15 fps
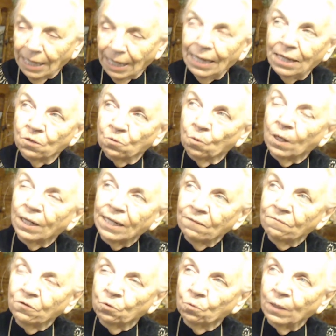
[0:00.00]
And
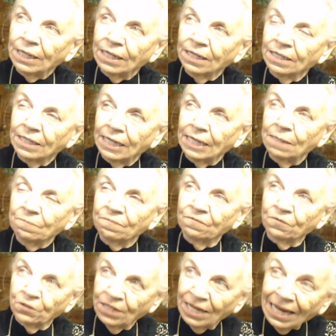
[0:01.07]
whatever we can keep
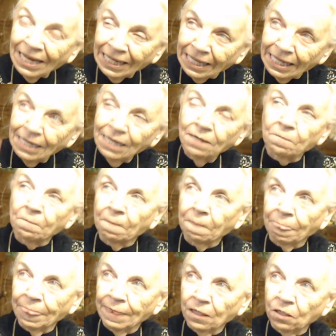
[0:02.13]
for daddy
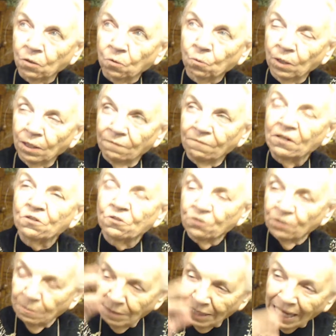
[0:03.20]
will
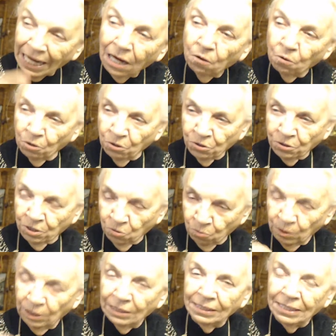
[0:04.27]
eventually be ours because
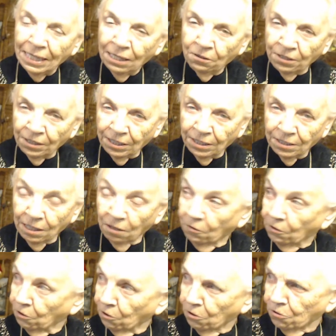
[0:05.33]
we'll inherit it. Now, the
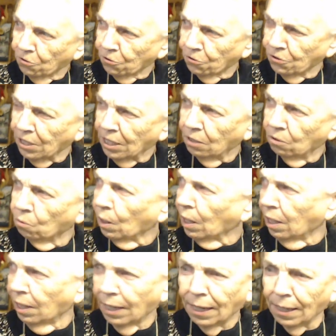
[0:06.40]
girls are saying,
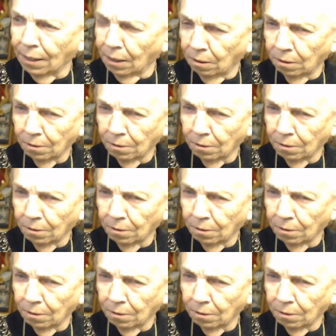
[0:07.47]
well, hey,